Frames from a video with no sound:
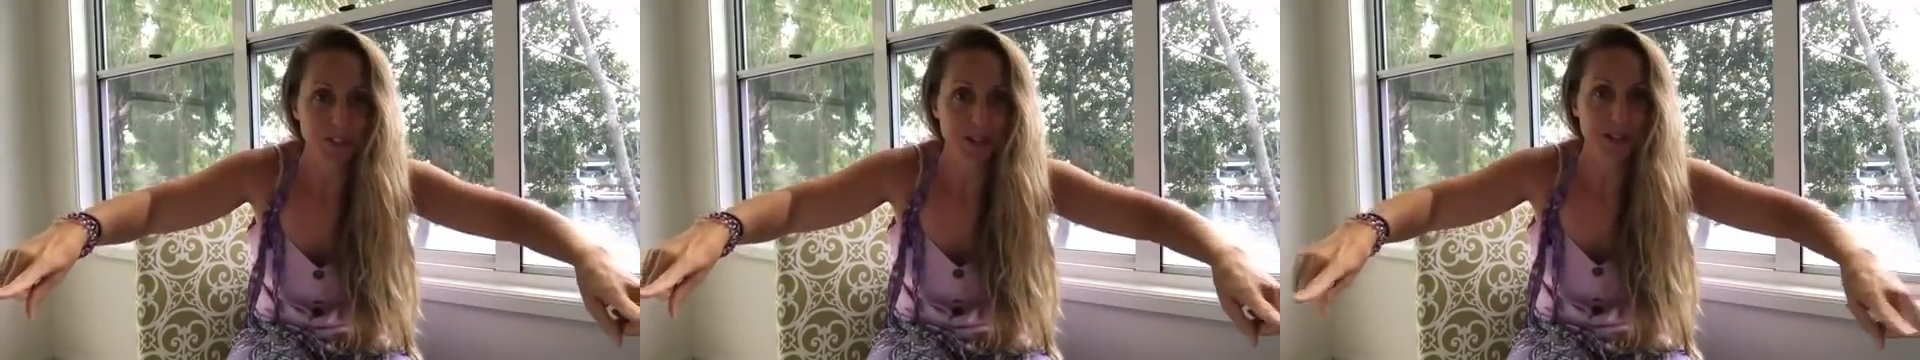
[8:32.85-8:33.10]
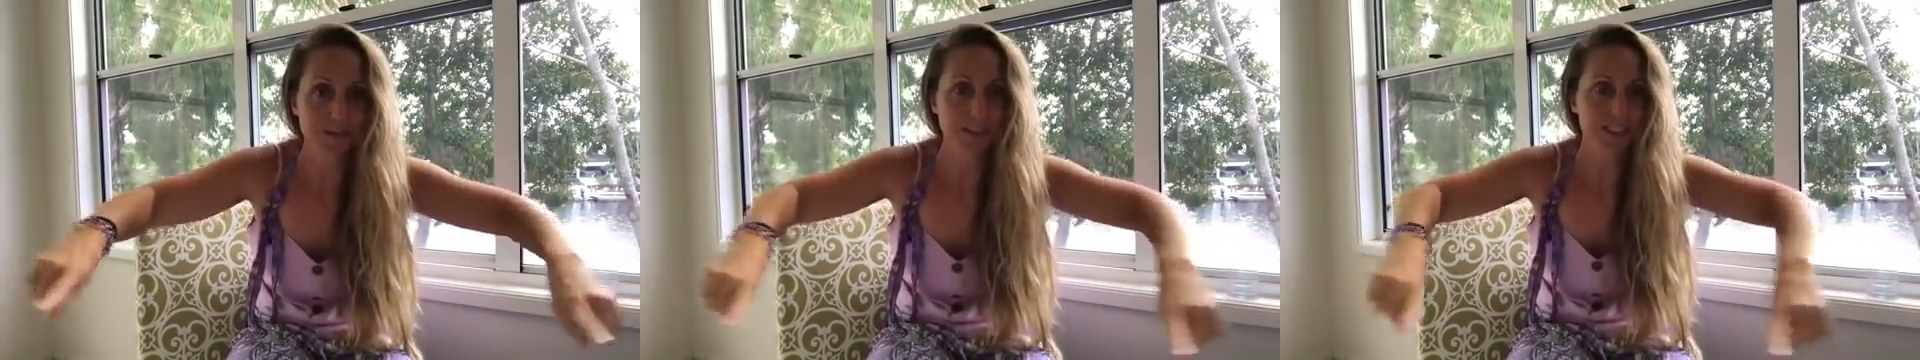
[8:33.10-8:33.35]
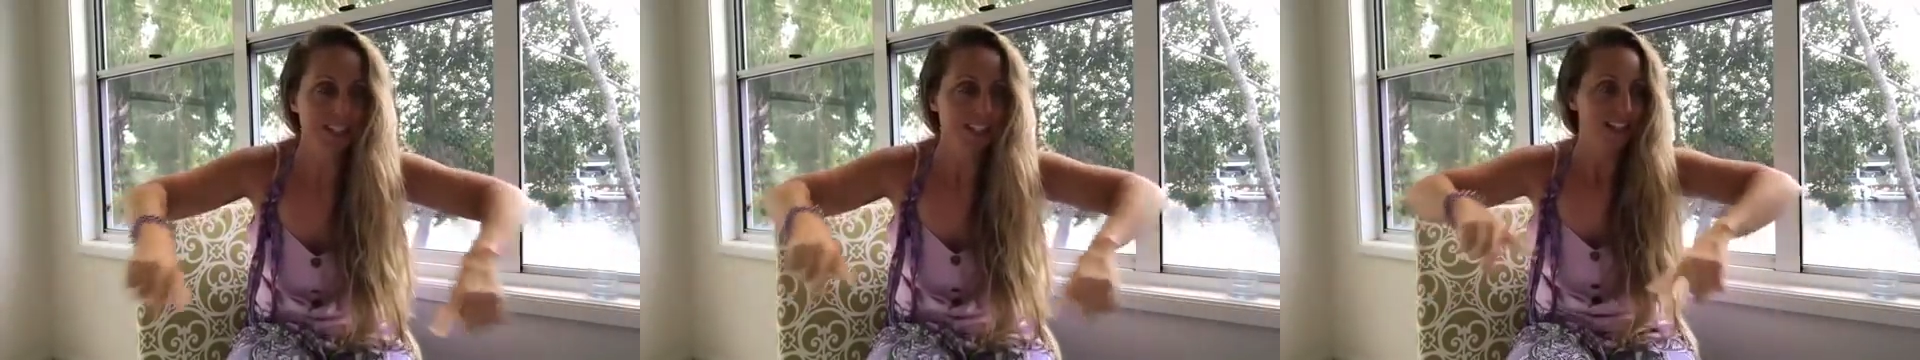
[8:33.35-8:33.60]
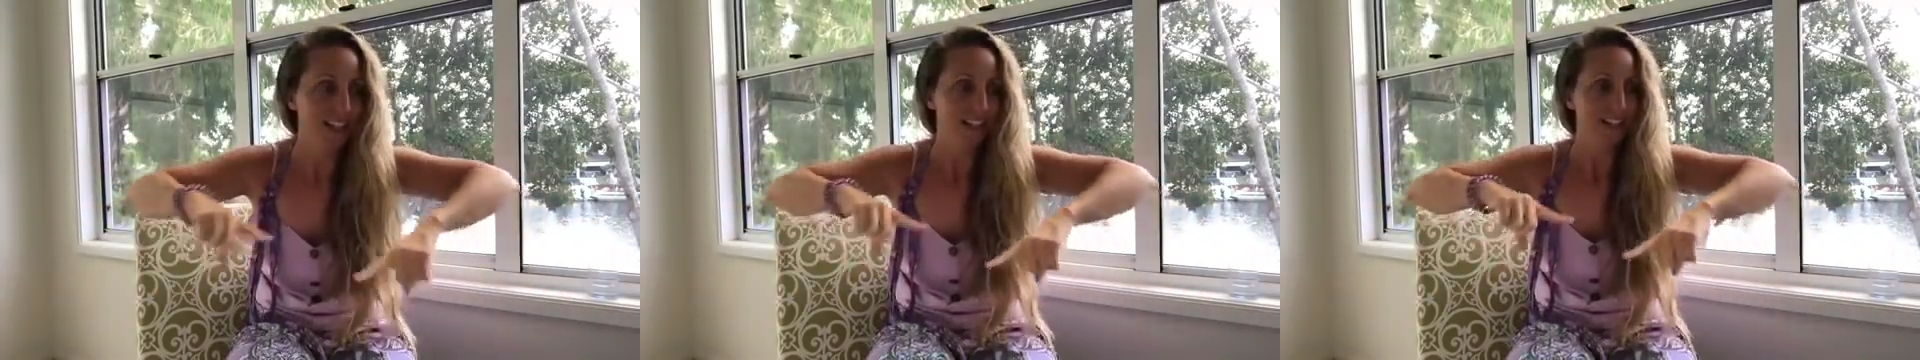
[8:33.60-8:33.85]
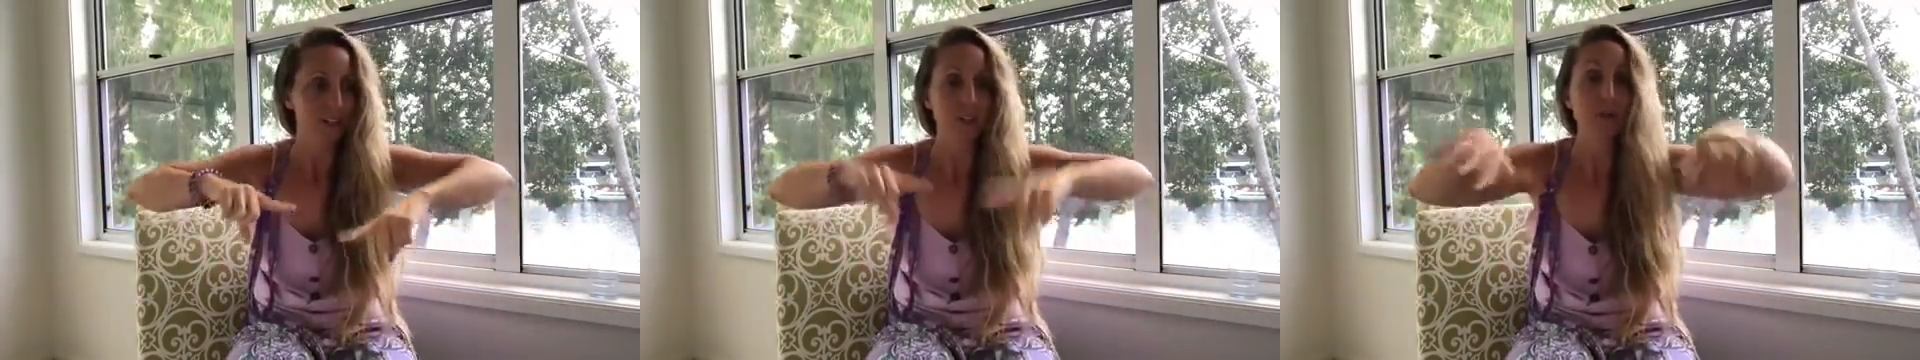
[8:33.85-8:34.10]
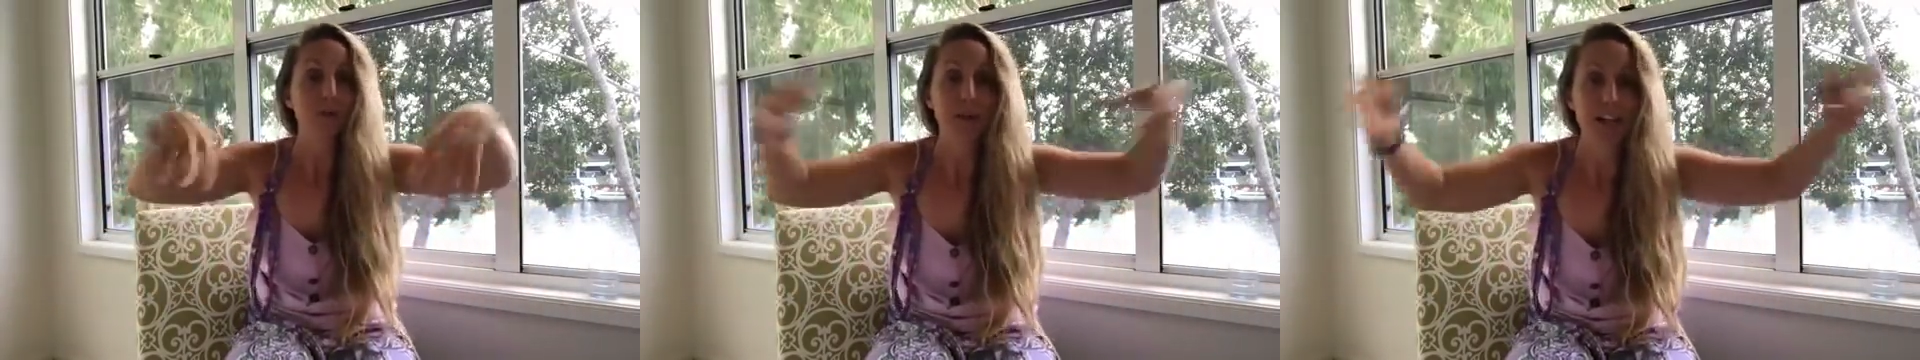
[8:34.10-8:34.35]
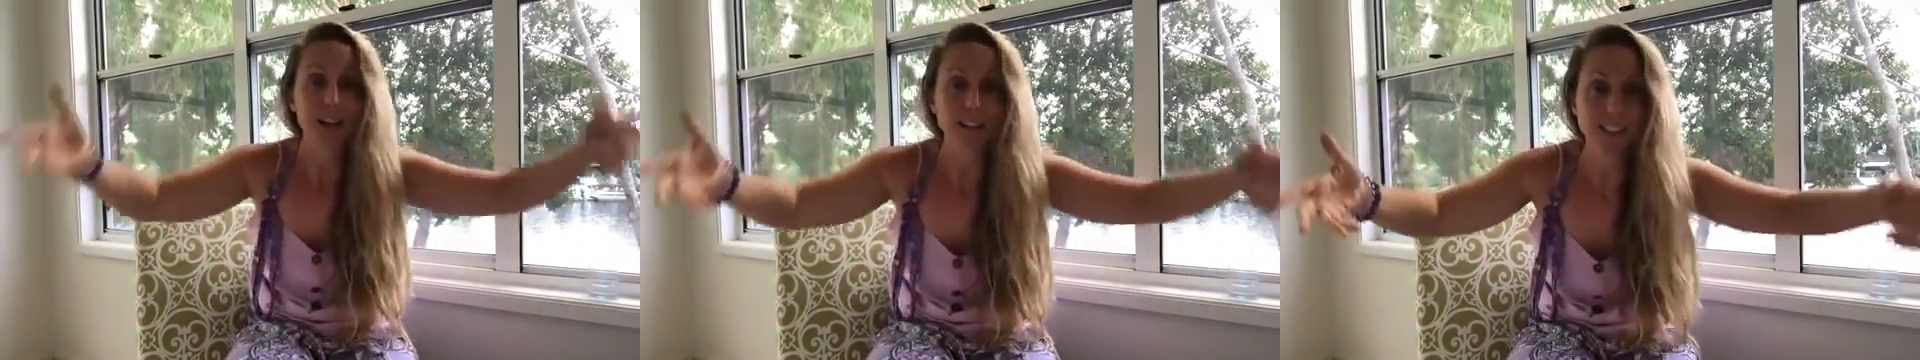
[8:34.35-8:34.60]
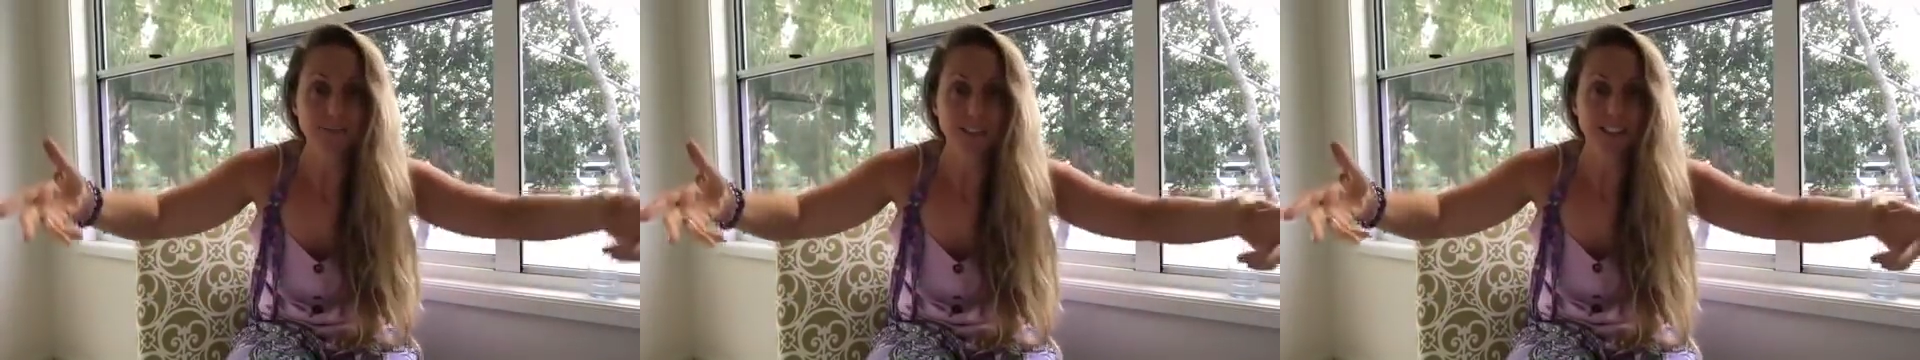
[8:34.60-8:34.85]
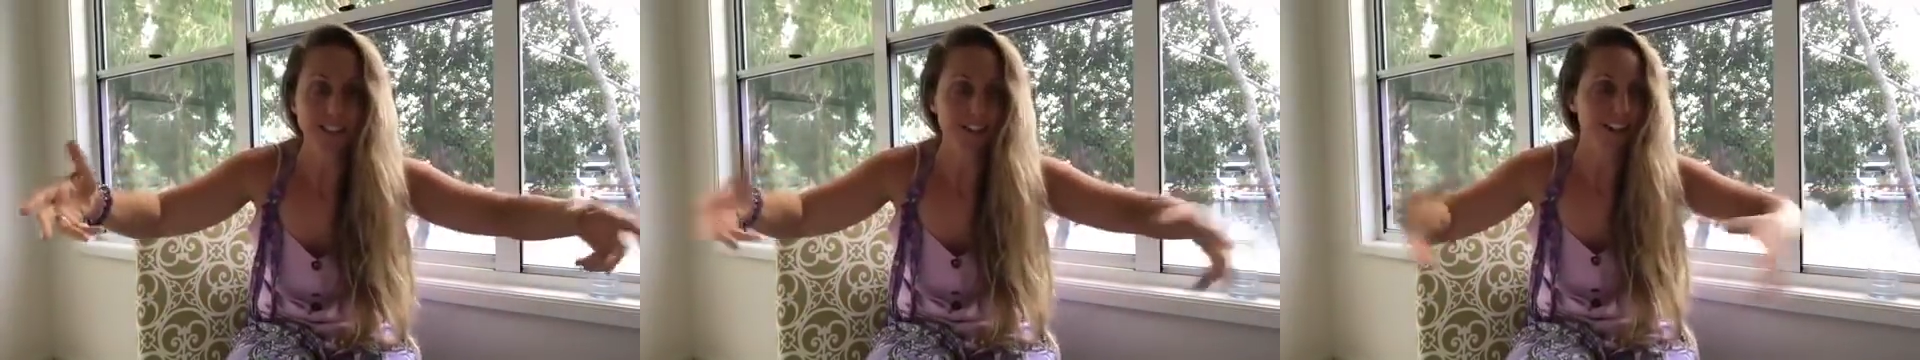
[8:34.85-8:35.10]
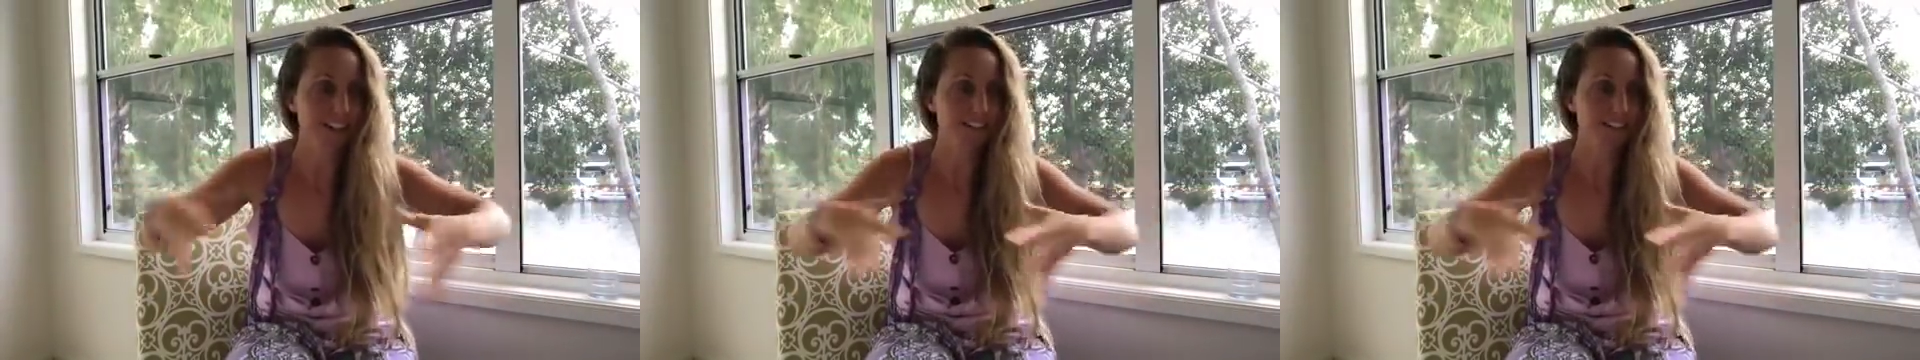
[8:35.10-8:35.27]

Dreams. Look at all my customers, sorry.